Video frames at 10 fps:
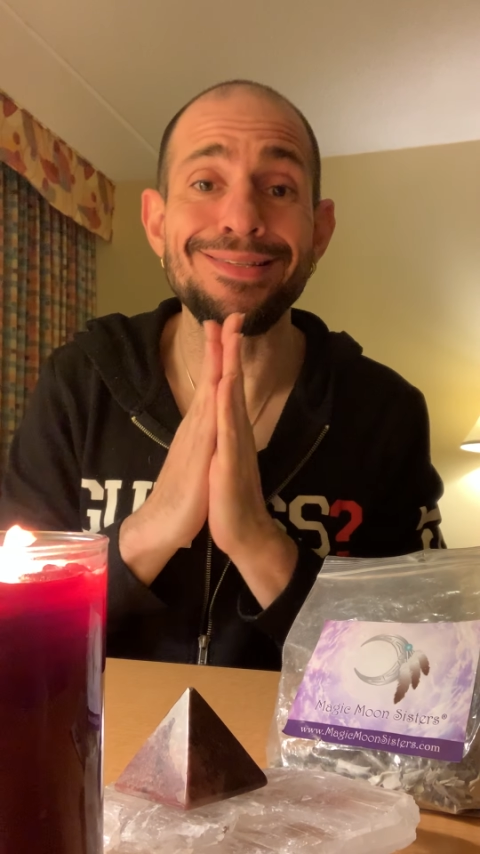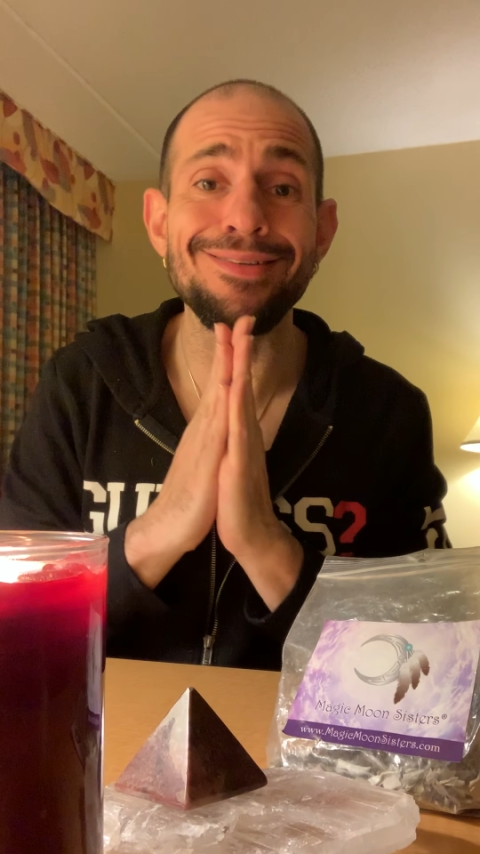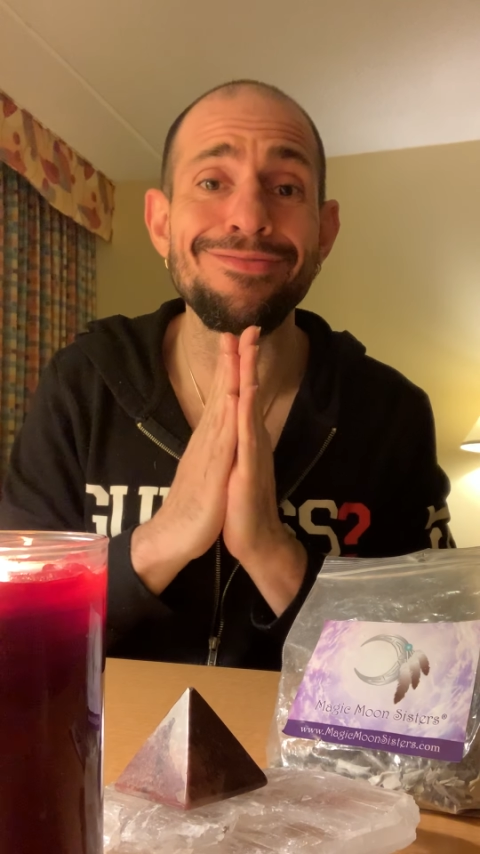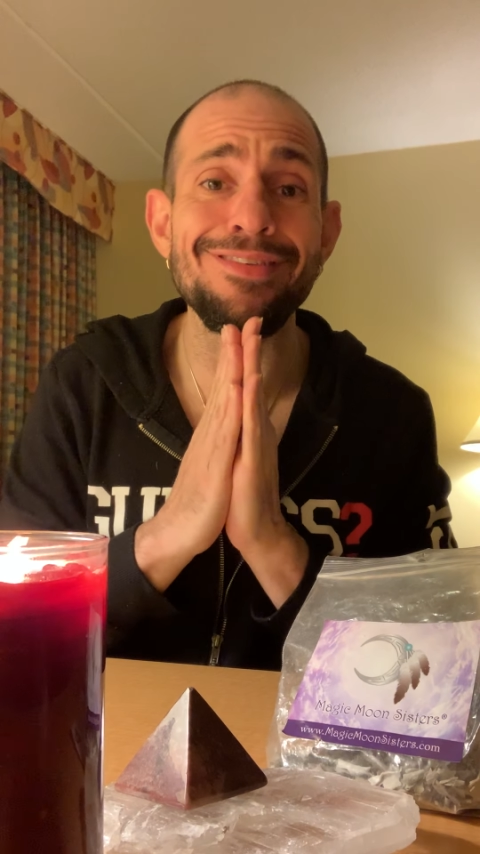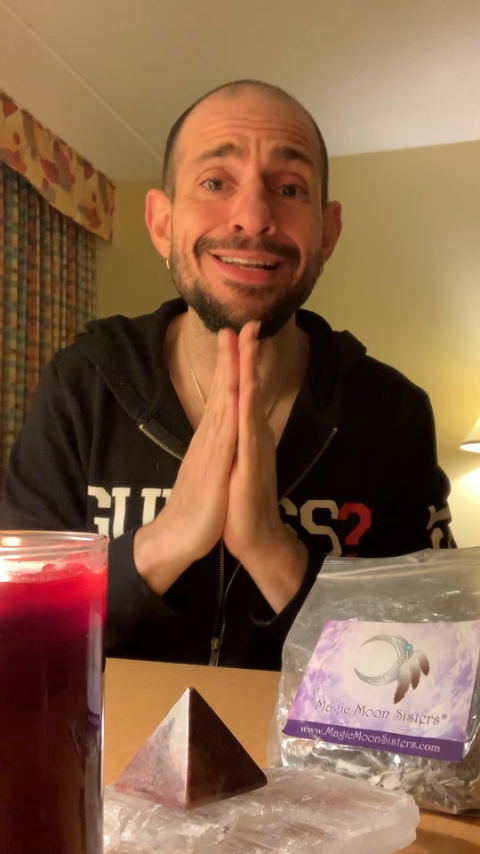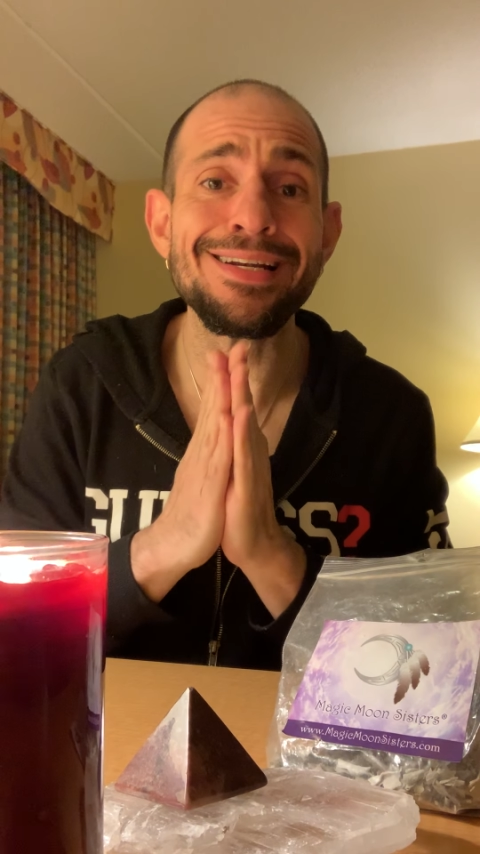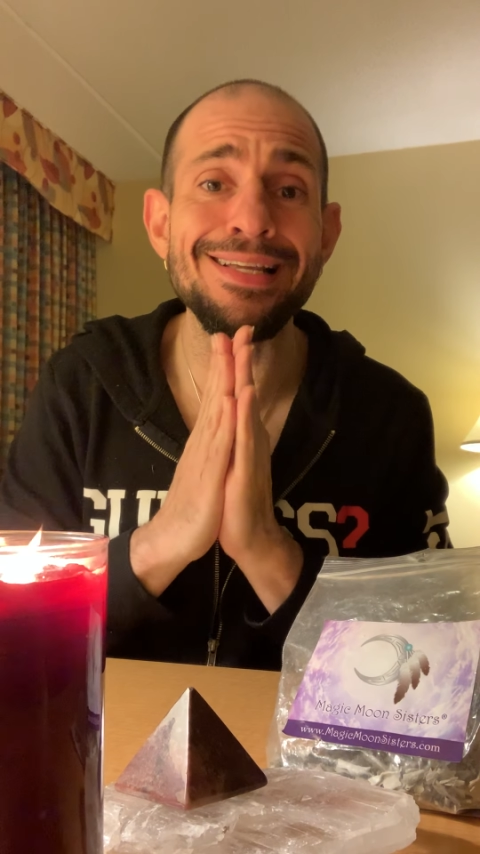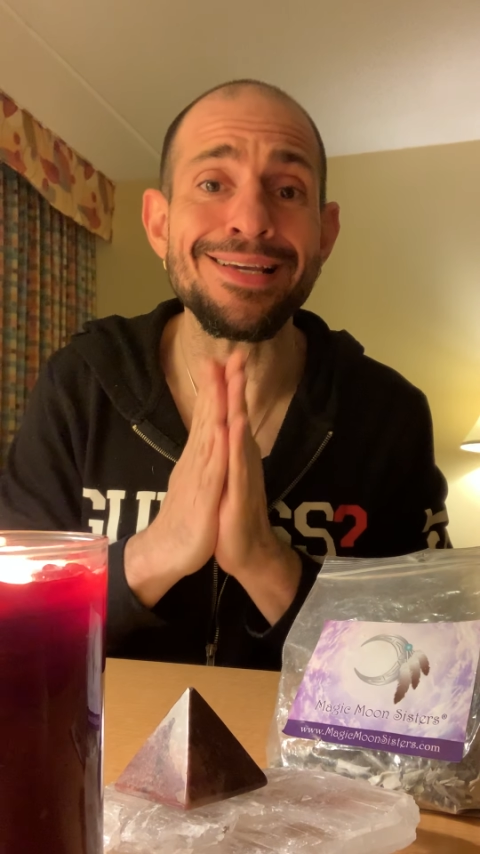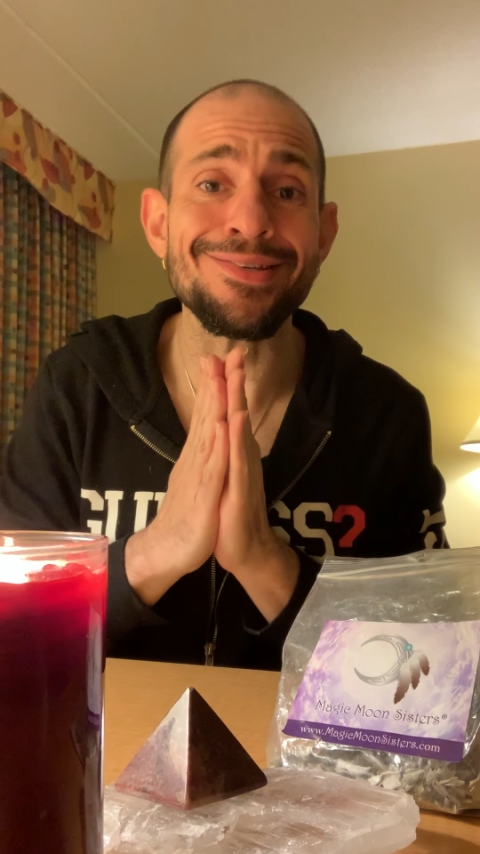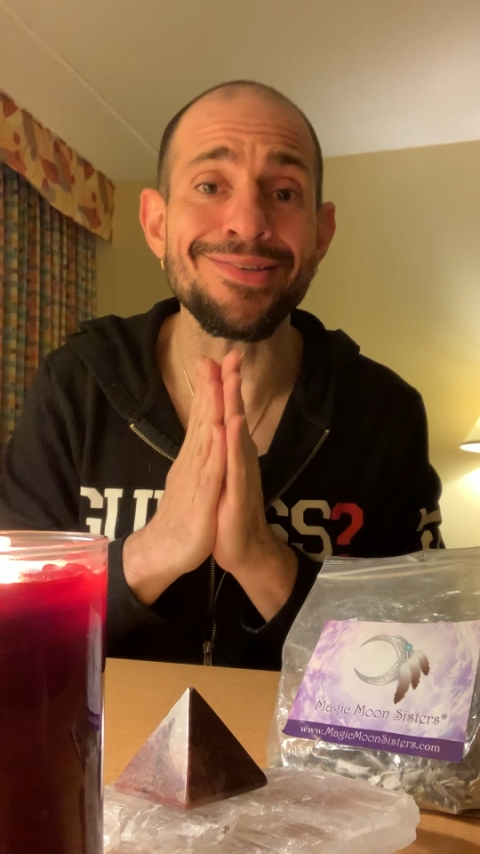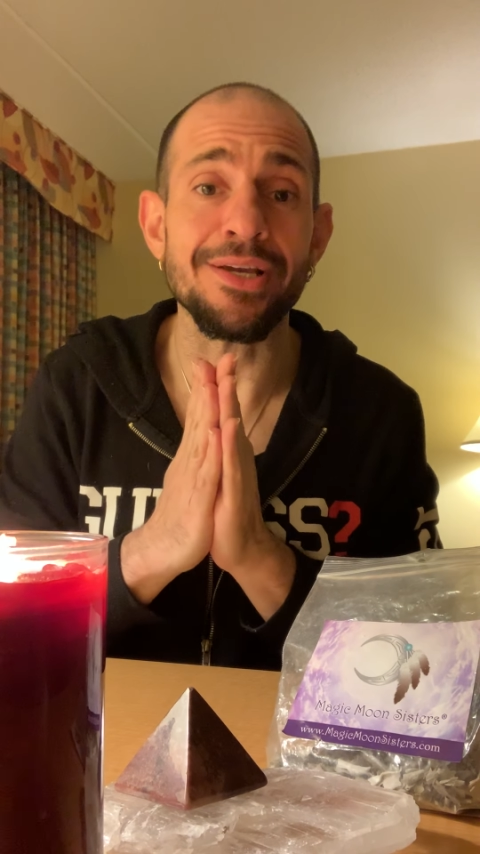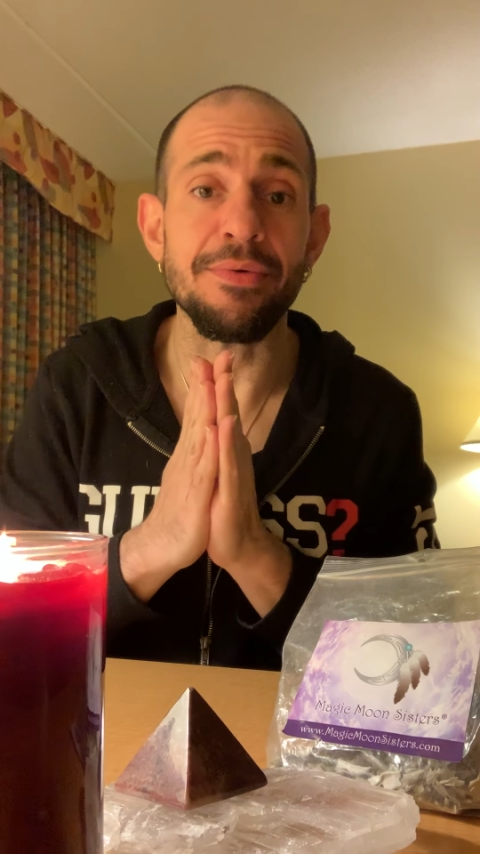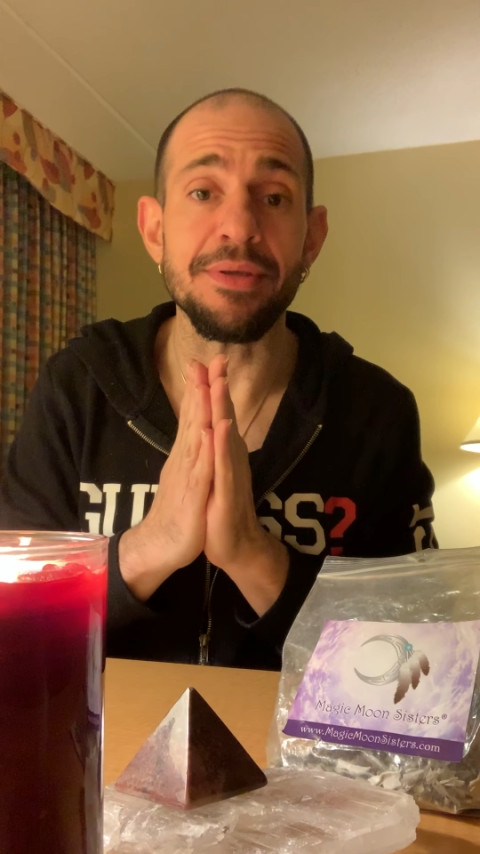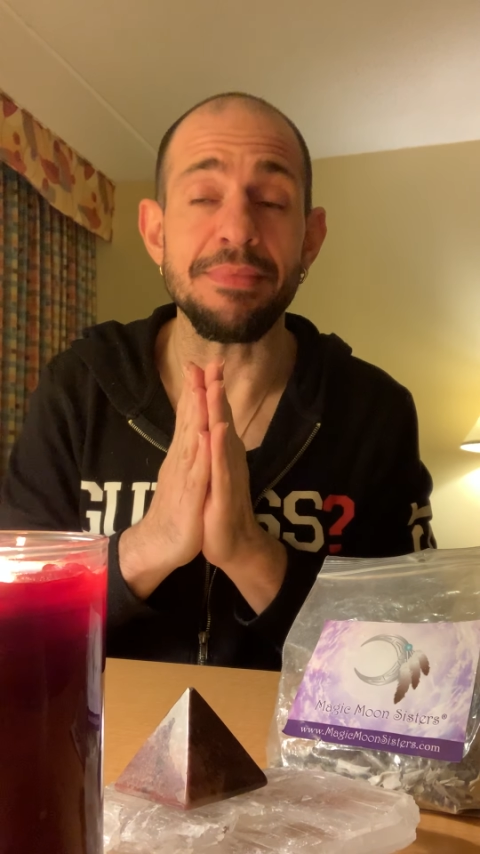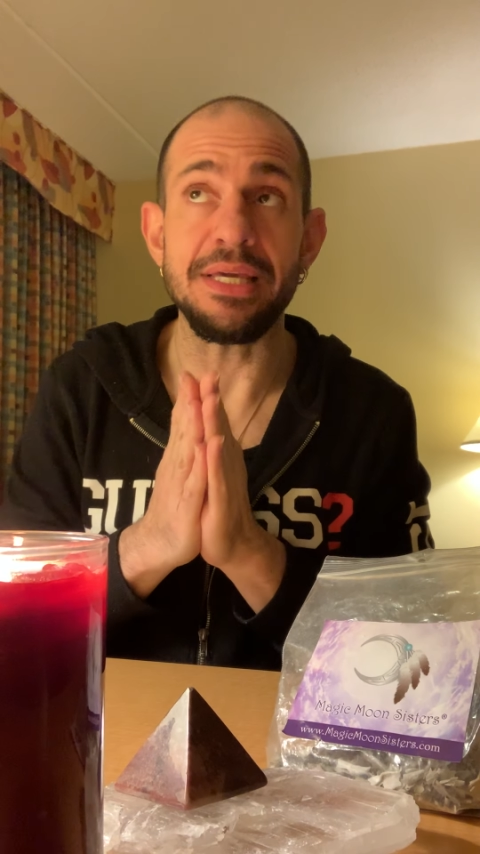divinity is
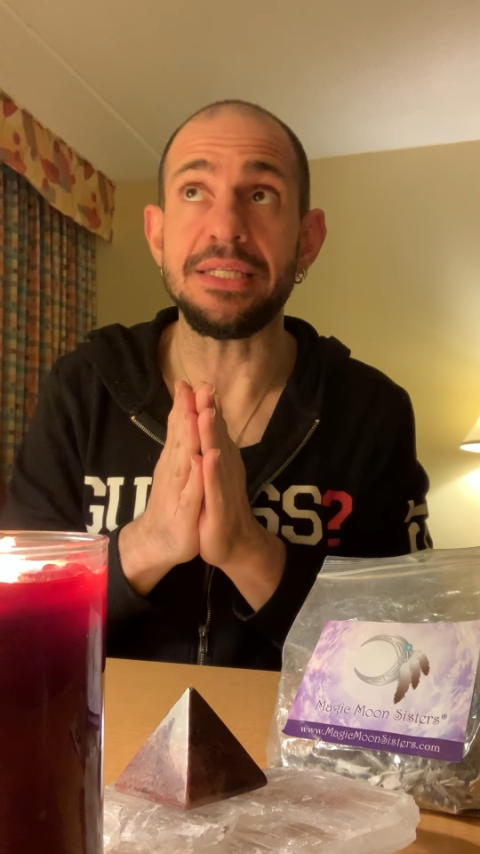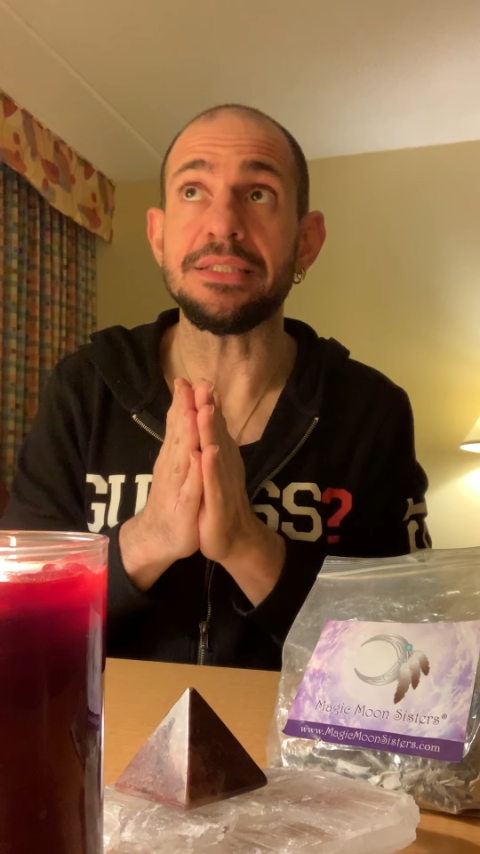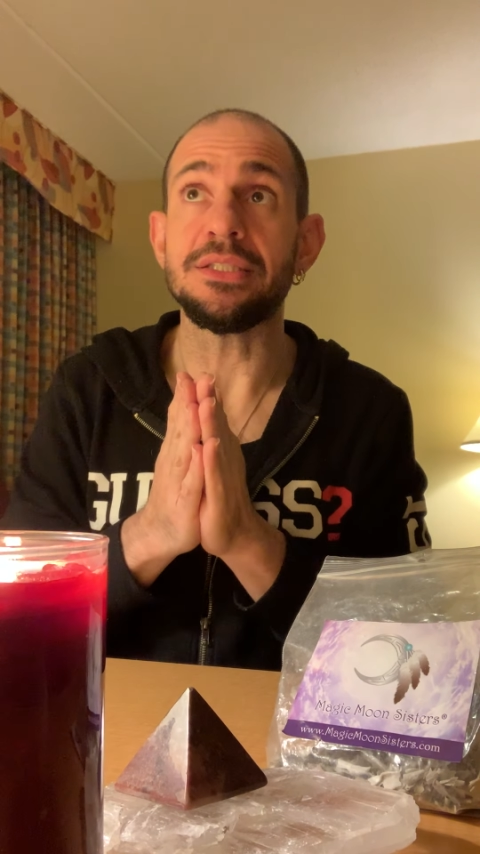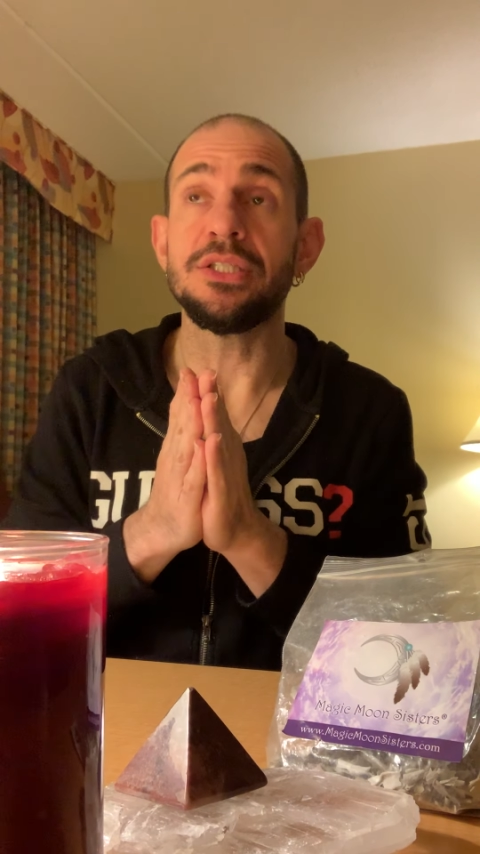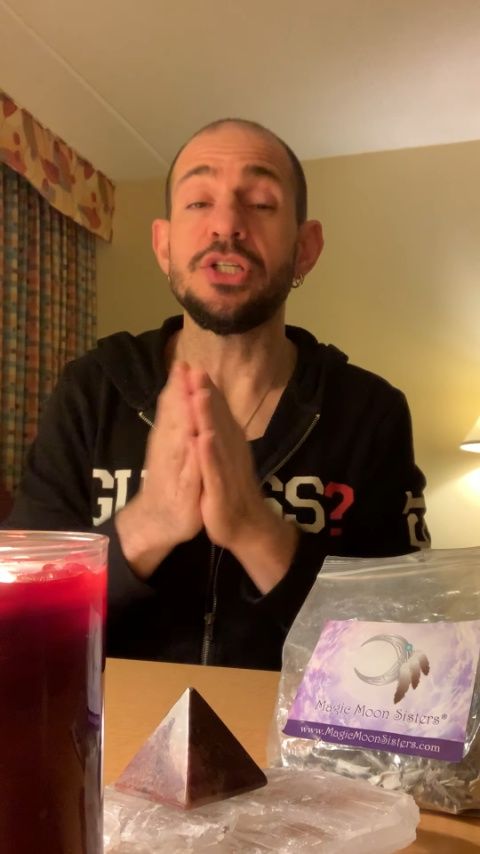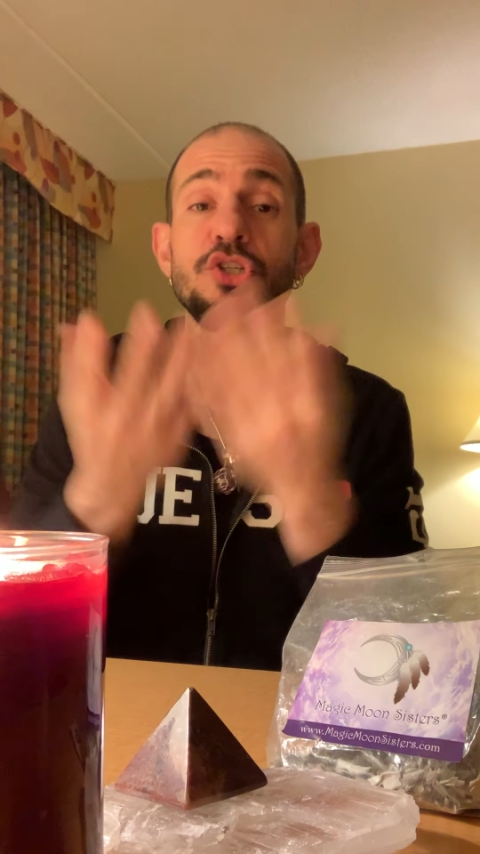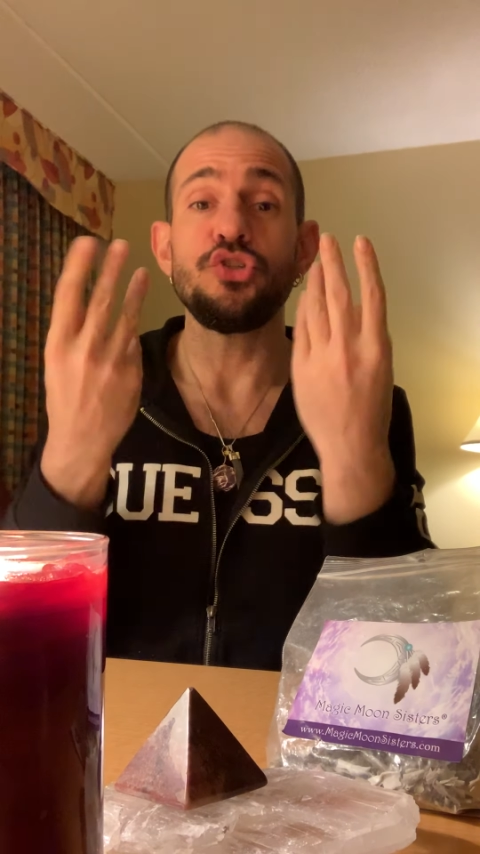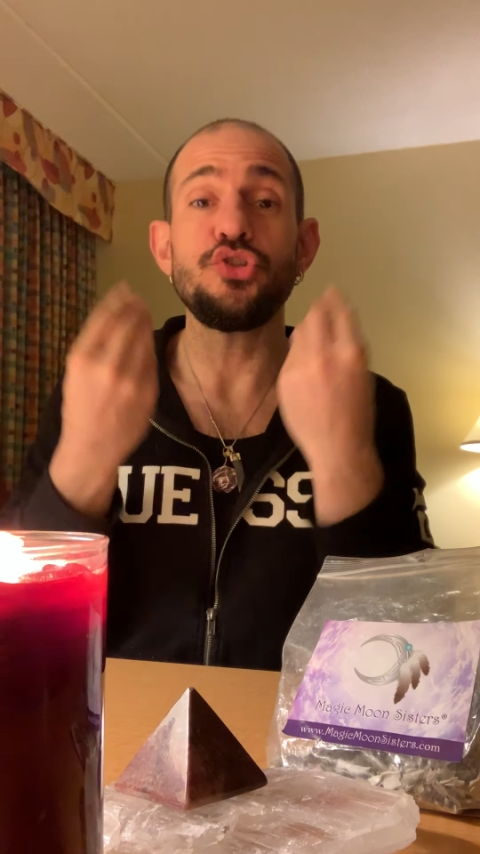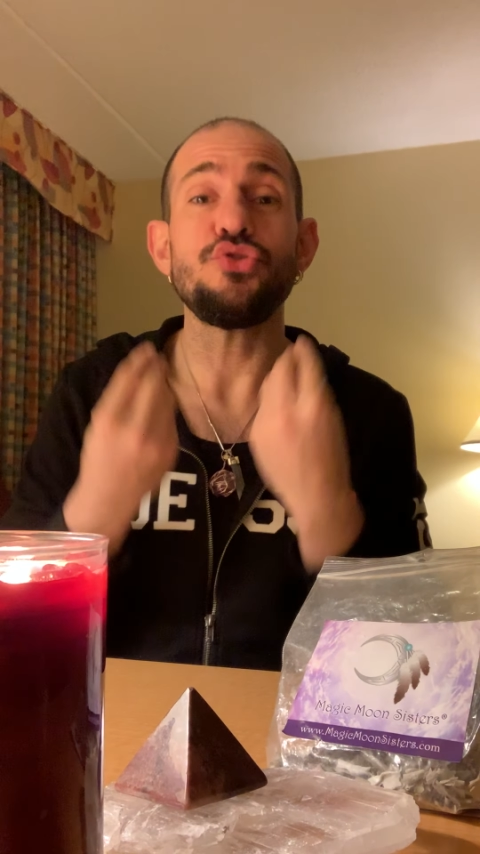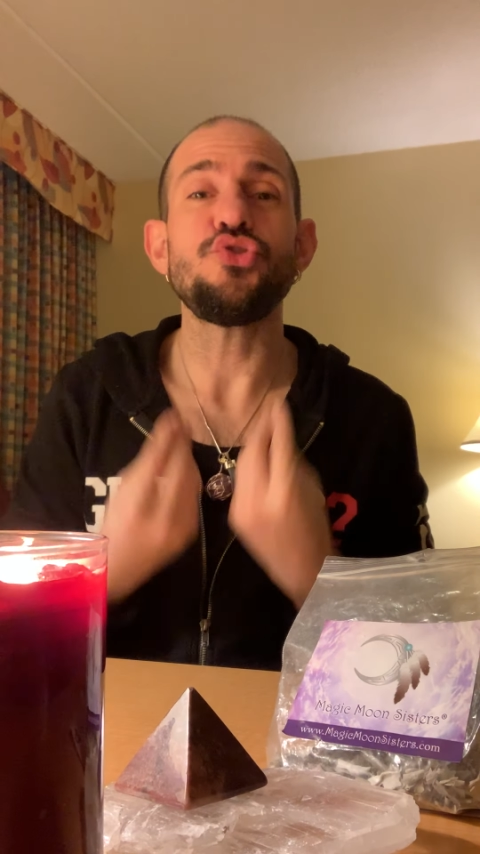showing me to